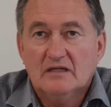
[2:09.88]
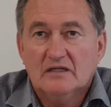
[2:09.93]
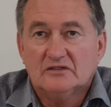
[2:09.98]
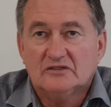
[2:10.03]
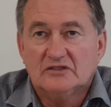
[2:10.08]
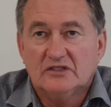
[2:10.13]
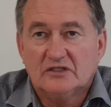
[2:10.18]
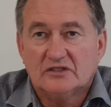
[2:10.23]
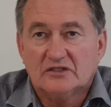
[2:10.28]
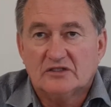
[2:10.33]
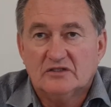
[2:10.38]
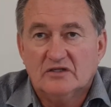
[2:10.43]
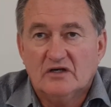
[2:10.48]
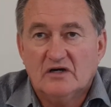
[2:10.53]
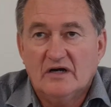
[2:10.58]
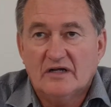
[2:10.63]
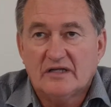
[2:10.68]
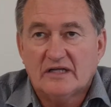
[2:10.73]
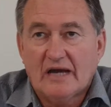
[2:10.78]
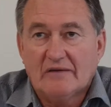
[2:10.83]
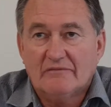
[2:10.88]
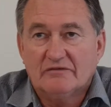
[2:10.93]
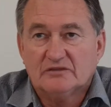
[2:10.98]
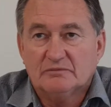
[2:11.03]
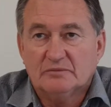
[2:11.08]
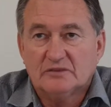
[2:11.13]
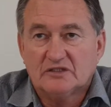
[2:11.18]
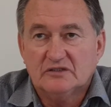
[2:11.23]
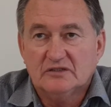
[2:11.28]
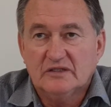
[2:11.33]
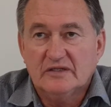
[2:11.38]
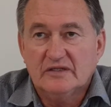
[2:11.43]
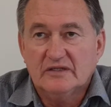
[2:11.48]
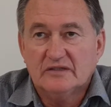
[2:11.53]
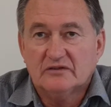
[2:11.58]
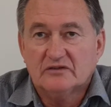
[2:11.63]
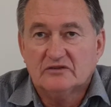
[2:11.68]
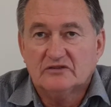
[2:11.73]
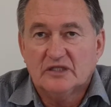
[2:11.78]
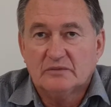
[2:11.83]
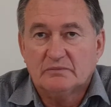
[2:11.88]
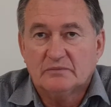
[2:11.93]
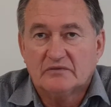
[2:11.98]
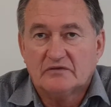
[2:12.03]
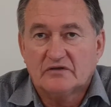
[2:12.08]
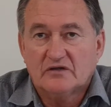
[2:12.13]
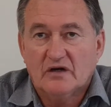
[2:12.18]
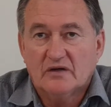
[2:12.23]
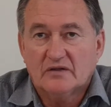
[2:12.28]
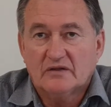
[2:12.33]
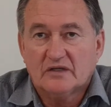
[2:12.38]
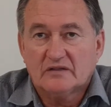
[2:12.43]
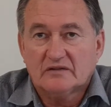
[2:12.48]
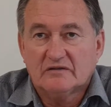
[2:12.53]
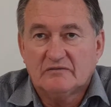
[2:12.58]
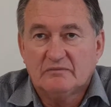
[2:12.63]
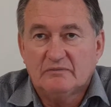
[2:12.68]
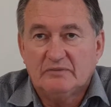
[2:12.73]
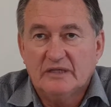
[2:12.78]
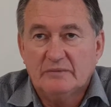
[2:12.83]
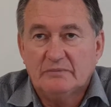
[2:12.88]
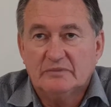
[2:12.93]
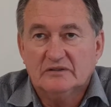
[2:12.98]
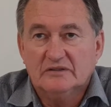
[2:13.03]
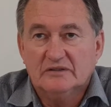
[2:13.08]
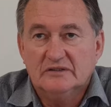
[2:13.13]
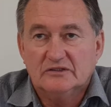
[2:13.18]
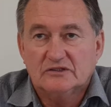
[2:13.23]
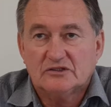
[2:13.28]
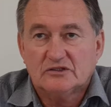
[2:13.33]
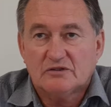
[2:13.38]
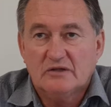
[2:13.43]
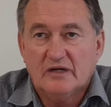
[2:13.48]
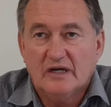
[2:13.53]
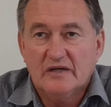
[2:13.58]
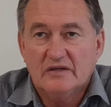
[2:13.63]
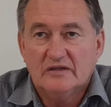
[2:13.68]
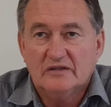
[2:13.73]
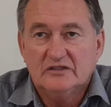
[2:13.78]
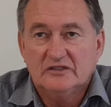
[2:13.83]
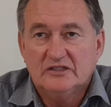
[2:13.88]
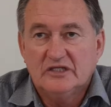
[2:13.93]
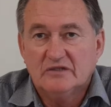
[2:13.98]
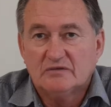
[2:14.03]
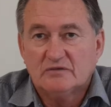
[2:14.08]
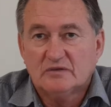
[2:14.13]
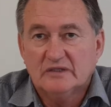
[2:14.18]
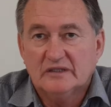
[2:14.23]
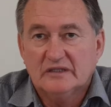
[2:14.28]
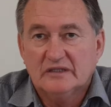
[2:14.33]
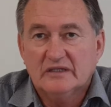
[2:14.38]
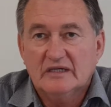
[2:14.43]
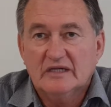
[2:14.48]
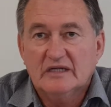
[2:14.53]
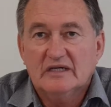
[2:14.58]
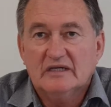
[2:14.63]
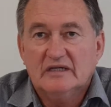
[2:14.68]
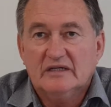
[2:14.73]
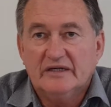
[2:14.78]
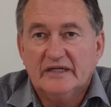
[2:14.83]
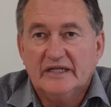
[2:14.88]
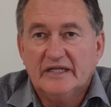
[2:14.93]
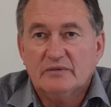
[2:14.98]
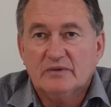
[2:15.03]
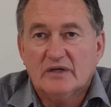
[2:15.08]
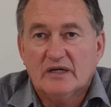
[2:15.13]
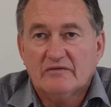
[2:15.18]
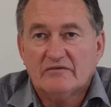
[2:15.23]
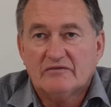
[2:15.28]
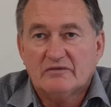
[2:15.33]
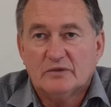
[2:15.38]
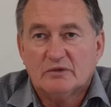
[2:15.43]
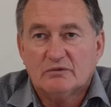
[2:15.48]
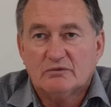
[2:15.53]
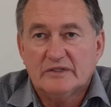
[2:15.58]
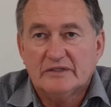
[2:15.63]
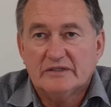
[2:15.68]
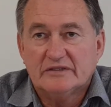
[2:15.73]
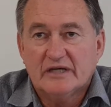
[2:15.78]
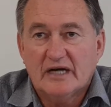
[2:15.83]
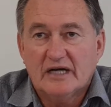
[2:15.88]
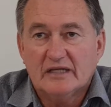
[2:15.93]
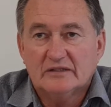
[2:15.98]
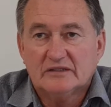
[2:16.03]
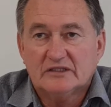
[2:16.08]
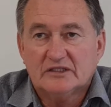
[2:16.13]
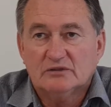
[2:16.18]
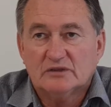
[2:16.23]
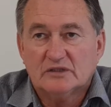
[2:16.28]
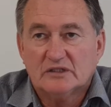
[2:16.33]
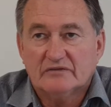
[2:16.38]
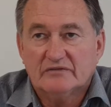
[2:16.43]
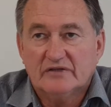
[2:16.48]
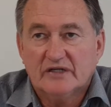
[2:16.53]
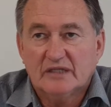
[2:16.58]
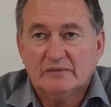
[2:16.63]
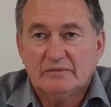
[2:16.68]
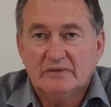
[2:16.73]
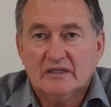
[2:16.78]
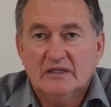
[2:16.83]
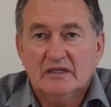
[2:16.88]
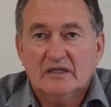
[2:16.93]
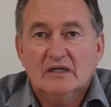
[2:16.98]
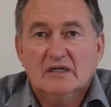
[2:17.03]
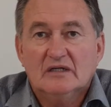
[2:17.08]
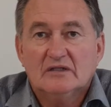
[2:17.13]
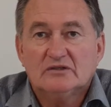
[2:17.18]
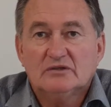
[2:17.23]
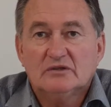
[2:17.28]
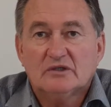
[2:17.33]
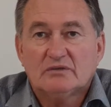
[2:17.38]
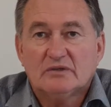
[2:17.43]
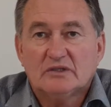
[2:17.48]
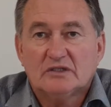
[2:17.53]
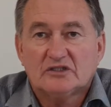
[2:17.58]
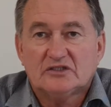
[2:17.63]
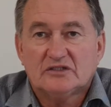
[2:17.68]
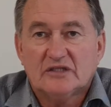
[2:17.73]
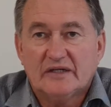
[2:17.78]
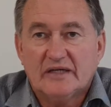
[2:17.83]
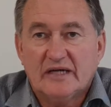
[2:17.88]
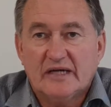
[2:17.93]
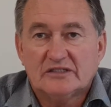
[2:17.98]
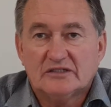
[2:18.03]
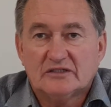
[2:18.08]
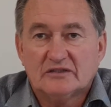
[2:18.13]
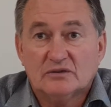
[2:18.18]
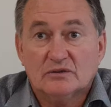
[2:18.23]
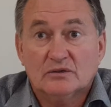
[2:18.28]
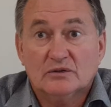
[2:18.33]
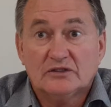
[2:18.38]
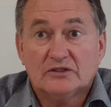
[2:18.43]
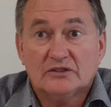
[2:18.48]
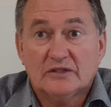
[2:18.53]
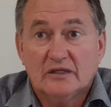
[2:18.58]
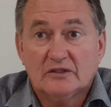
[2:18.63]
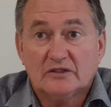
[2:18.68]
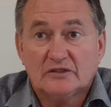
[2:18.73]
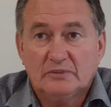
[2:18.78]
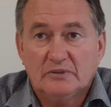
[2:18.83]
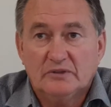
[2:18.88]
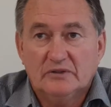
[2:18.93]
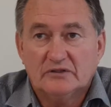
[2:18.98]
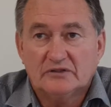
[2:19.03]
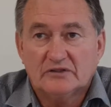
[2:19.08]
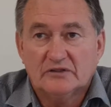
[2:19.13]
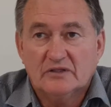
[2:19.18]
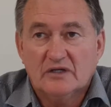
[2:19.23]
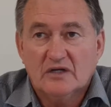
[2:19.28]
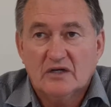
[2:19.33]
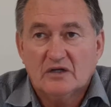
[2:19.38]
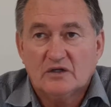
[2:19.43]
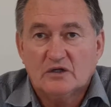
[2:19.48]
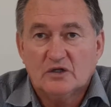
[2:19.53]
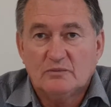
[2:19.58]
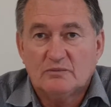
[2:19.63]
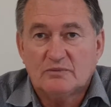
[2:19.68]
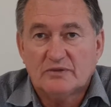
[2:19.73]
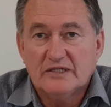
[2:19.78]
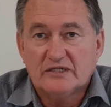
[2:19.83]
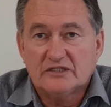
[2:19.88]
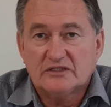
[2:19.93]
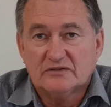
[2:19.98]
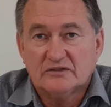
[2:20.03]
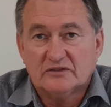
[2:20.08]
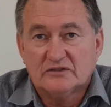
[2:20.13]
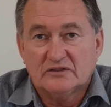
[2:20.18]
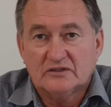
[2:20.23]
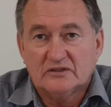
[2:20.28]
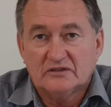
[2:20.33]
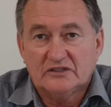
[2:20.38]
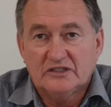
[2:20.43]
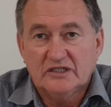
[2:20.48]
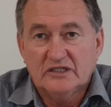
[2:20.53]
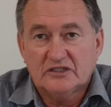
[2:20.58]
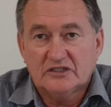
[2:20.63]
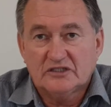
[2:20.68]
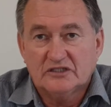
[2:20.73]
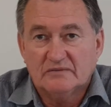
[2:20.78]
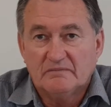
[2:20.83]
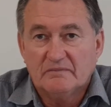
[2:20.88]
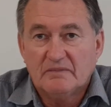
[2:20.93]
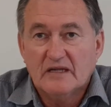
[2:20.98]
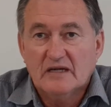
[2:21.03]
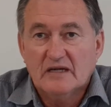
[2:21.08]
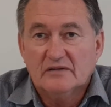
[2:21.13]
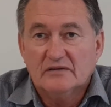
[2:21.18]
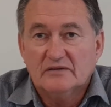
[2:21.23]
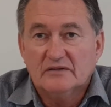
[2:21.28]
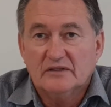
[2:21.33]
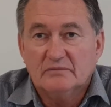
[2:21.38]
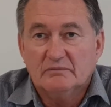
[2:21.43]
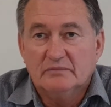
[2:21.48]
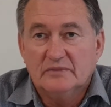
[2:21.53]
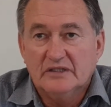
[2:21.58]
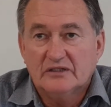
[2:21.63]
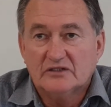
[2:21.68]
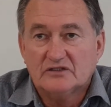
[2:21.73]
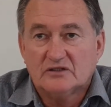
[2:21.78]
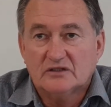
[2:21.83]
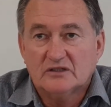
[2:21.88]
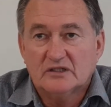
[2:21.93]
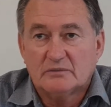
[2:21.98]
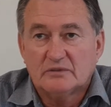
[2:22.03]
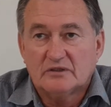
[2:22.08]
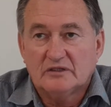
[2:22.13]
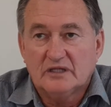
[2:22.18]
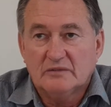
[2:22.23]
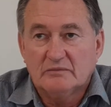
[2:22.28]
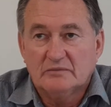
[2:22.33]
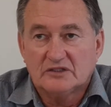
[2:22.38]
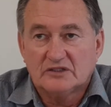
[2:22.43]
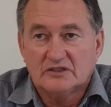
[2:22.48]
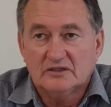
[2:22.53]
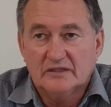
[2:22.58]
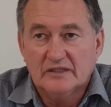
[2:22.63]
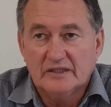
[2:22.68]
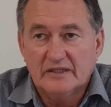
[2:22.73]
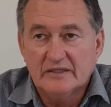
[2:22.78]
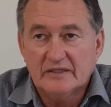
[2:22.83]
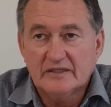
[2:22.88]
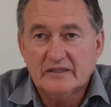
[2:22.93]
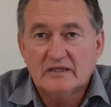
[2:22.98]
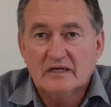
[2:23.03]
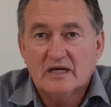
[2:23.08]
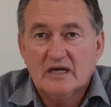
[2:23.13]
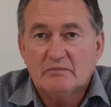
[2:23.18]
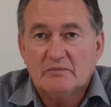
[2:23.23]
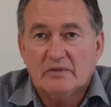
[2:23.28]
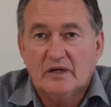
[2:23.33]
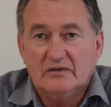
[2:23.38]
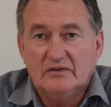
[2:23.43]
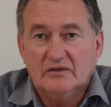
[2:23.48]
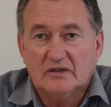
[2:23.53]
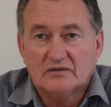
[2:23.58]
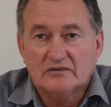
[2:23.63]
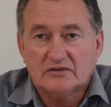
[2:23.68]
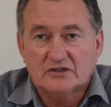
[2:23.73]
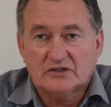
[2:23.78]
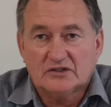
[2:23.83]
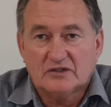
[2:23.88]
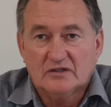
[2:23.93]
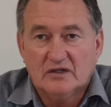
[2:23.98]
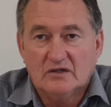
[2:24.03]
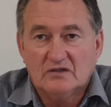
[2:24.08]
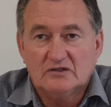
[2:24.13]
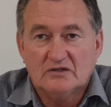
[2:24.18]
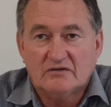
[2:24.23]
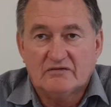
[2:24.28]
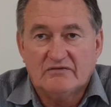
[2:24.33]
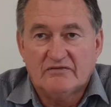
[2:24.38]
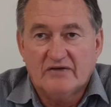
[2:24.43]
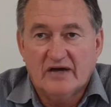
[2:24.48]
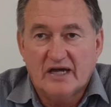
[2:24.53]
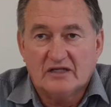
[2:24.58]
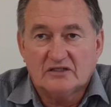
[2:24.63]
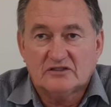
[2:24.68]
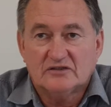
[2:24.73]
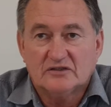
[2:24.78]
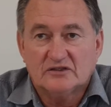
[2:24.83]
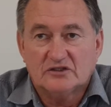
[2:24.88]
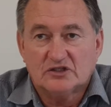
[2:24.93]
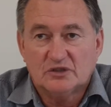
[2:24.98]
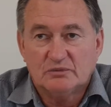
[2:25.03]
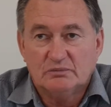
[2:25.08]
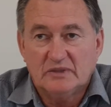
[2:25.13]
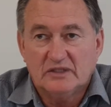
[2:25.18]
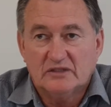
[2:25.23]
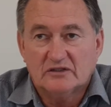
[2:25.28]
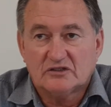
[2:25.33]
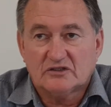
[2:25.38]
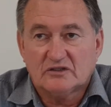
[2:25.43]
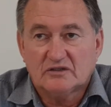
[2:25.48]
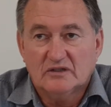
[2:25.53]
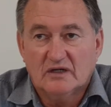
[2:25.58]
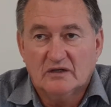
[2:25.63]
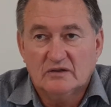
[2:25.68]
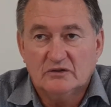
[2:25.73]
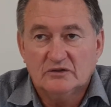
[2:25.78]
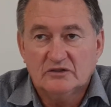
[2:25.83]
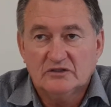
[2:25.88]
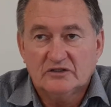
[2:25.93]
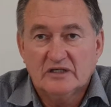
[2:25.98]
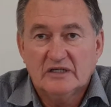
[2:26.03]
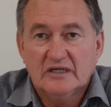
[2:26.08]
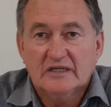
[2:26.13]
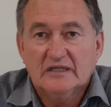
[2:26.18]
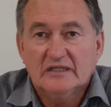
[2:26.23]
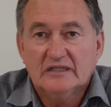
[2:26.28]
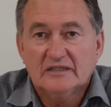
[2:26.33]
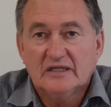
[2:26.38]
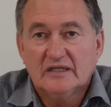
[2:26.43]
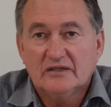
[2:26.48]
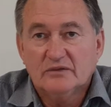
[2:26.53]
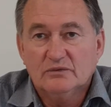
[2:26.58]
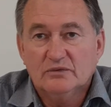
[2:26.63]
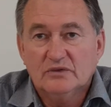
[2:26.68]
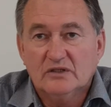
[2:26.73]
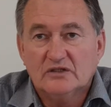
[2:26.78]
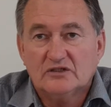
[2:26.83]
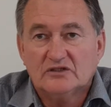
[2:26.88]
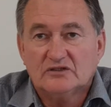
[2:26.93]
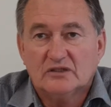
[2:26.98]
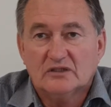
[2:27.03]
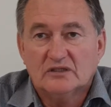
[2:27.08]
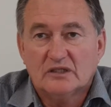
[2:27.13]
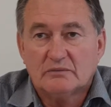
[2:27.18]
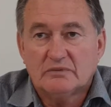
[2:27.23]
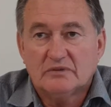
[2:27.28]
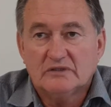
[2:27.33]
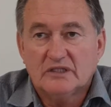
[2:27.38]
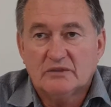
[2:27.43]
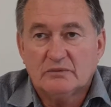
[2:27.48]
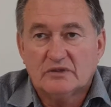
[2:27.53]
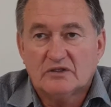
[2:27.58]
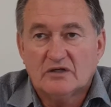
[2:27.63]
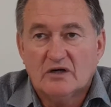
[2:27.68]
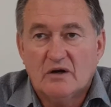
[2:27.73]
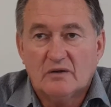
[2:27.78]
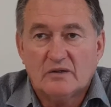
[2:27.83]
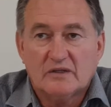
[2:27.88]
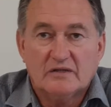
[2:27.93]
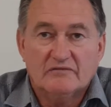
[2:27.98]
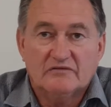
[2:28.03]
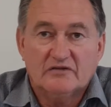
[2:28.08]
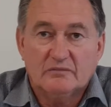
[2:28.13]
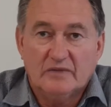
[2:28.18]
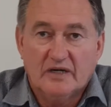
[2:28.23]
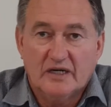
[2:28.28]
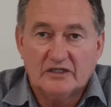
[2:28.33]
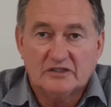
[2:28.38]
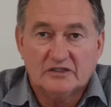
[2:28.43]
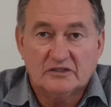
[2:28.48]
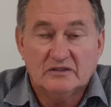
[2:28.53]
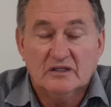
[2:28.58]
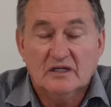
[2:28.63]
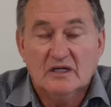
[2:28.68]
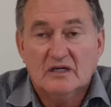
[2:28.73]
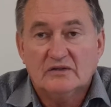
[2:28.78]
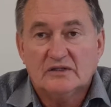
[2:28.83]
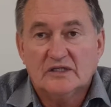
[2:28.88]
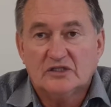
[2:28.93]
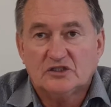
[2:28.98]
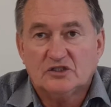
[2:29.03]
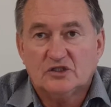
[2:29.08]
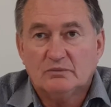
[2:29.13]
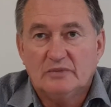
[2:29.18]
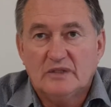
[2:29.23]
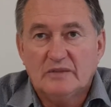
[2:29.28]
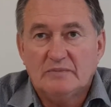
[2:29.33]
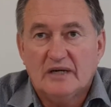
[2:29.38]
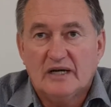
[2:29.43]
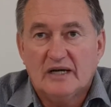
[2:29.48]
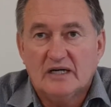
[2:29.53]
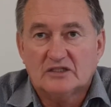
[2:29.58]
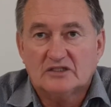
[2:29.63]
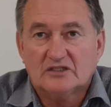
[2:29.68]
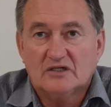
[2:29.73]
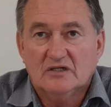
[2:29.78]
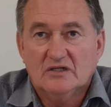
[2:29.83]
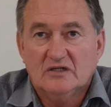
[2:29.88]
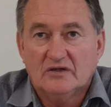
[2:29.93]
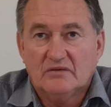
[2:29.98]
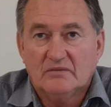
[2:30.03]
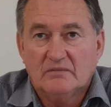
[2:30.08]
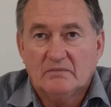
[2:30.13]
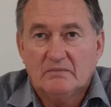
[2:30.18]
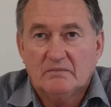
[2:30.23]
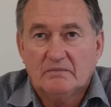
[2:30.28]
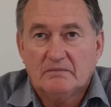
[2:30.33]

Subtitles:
Section 9 covers misleading and deceptive conduct of people in trade generally. Anyone from a retailer to a developer to a real estate agent or salesperson could breach this section. It means deliberately misleading by not disclosing facts that should be disclosed. In other words, deliberately withholding information that should be passed on.